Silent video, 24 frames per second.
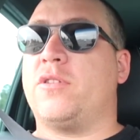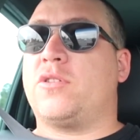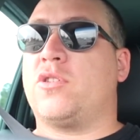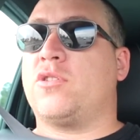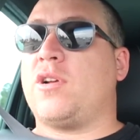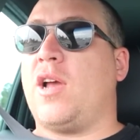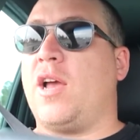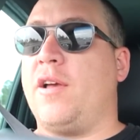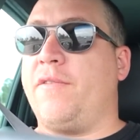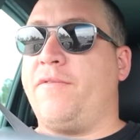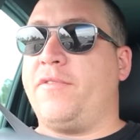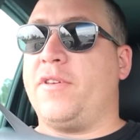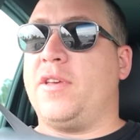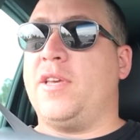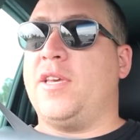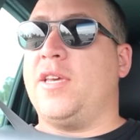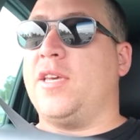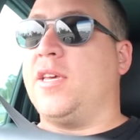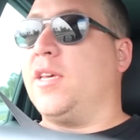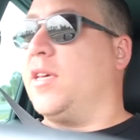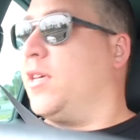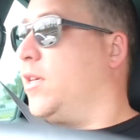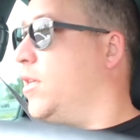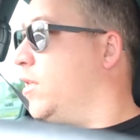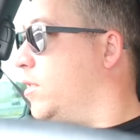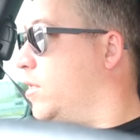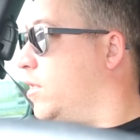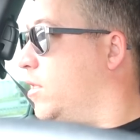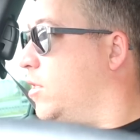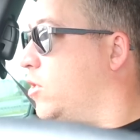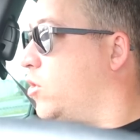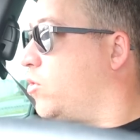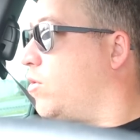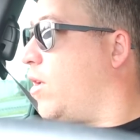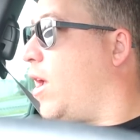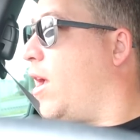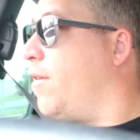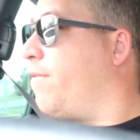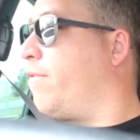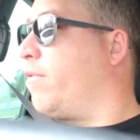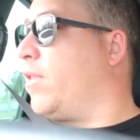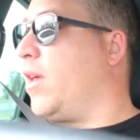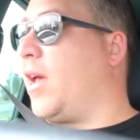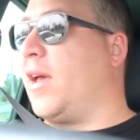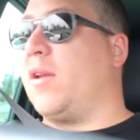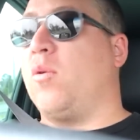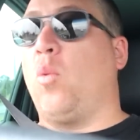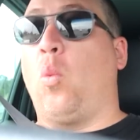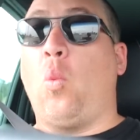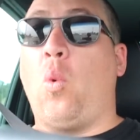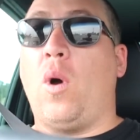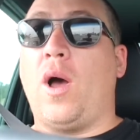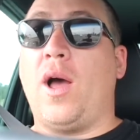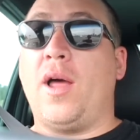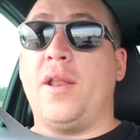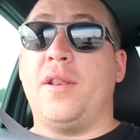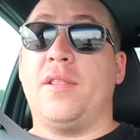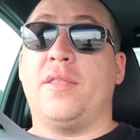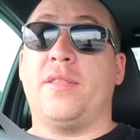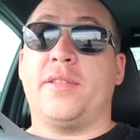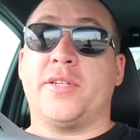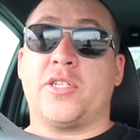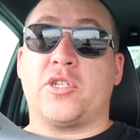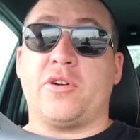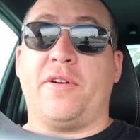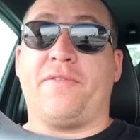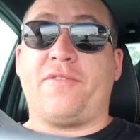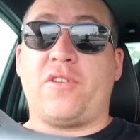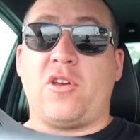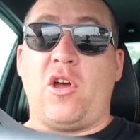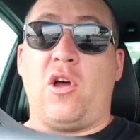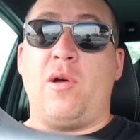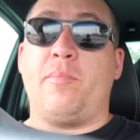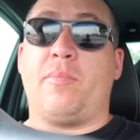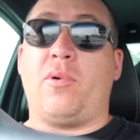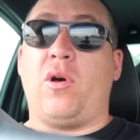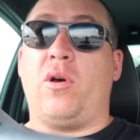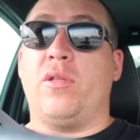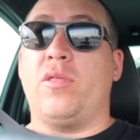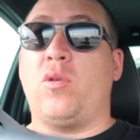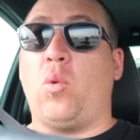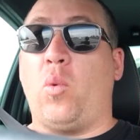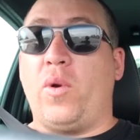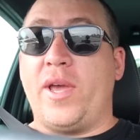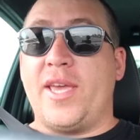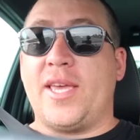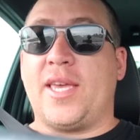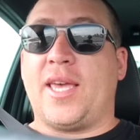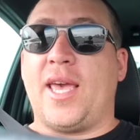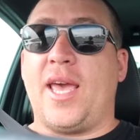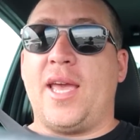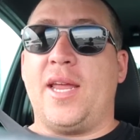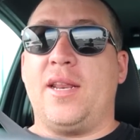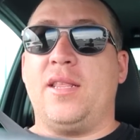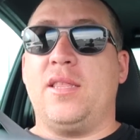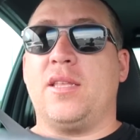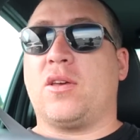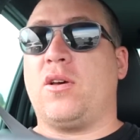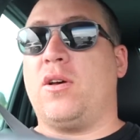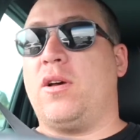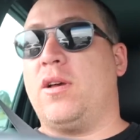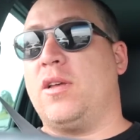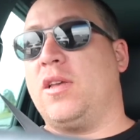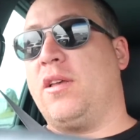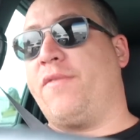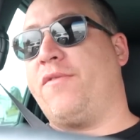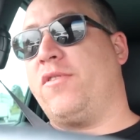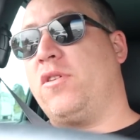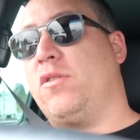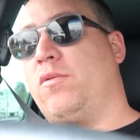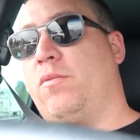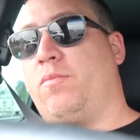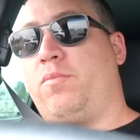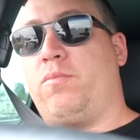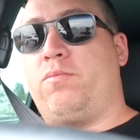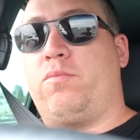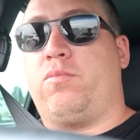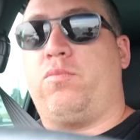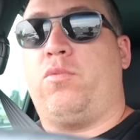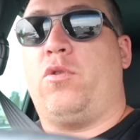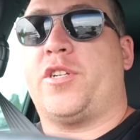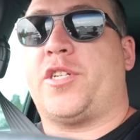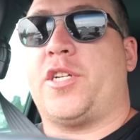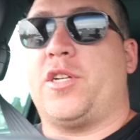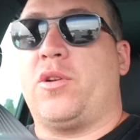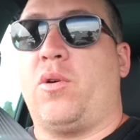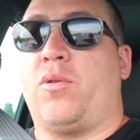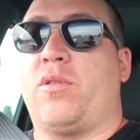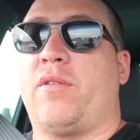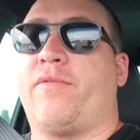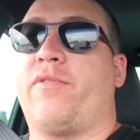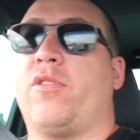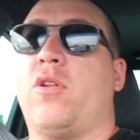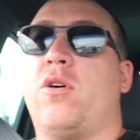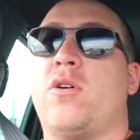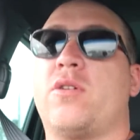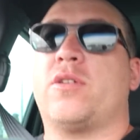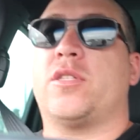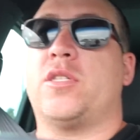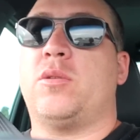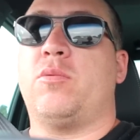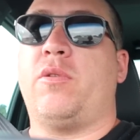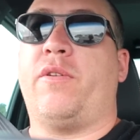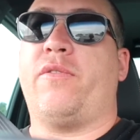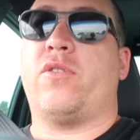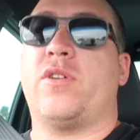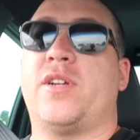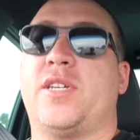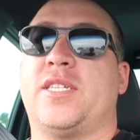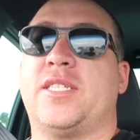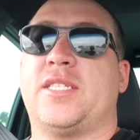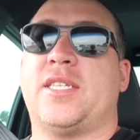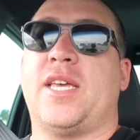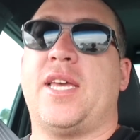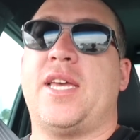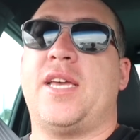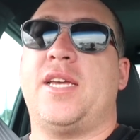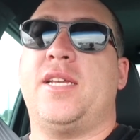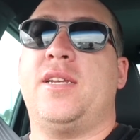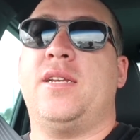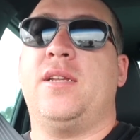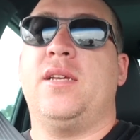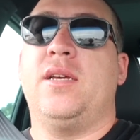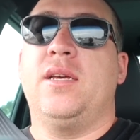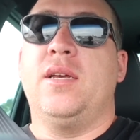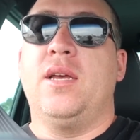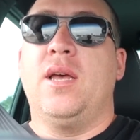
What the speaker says: Trav is the Trav that won the drift comp on the weekend. The guy, if you're watching all the vlogs, you would have already seen